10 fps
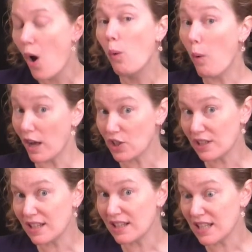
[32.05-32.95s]

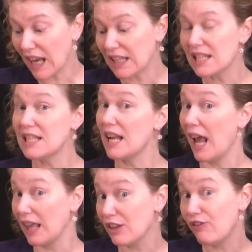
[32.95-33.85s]
Washington tickets
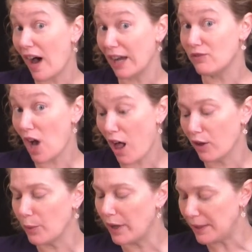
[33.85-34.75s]
today, the
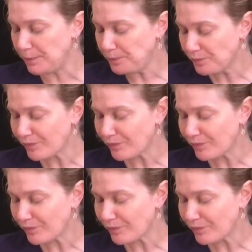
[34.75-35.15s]
$5 one.